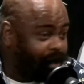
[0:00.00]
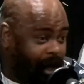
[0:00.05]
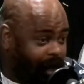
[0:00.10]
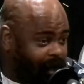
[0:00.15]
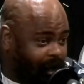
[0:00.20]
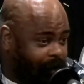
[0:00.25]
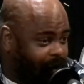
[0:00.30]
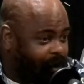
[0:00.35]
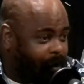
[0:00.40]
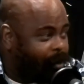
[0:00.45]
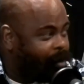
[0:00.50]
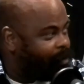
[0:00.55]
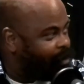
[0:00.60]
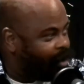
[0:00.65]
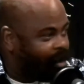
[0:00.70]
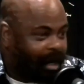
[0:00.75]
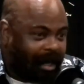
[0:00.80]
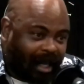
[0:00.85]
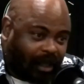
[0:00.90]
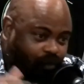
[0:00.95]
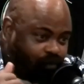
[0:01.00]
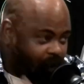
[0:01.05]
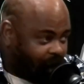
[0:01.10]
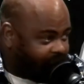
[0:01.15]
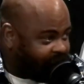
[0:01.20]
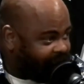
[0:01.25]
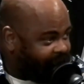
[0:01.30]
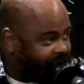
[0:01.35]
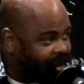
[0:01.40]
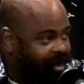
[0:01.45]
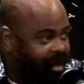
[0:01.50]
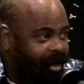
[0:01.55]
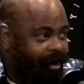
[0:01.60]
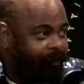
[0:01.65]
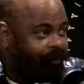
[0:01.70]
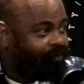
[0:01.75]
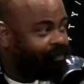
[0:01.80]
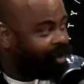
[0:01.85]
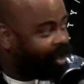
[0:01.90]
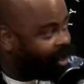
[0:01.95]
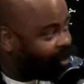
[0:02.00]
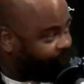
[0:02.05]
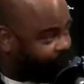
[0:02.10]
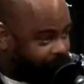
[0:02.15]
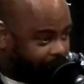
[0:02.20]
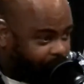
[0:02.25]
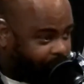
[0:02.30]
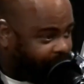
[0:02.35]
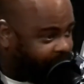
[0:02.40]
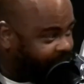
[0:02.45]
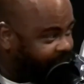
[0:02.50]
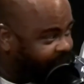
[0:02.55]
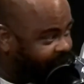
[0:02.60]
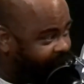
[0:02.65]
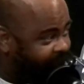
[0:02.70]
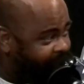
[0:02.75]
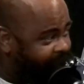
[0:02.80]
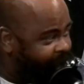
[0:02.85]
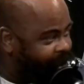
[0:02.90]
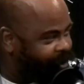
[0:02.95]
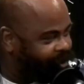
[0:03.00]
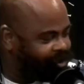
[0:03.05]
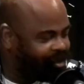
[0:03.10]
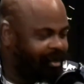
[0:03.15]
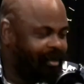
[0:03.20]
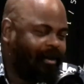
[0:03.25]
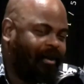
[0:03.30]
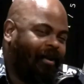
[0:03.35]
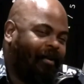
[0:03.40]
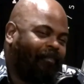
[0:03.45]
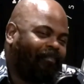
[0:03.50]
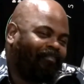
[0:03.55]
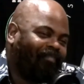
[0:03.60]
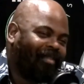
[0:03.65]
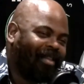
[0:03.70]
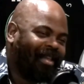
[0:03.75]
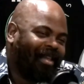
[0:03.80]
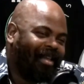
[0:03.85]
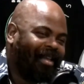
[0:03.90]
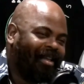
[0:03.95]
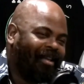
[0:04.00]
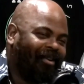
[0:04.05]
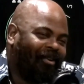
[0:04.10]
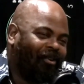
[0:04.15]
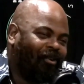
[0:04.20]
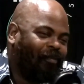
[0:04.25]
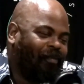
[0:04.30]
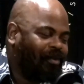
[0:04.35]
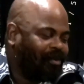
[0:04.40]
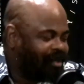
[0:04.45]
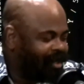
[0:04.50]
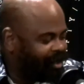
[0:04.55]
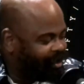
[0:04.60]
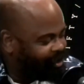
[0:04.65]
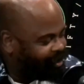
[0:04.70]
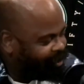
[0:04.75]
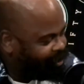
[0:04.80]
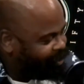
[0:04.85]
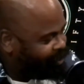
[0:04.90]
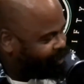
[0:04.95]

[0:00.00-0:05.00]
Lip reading: no, come on, man. Let's run down there. Let's fuck with these cows. Old bull says,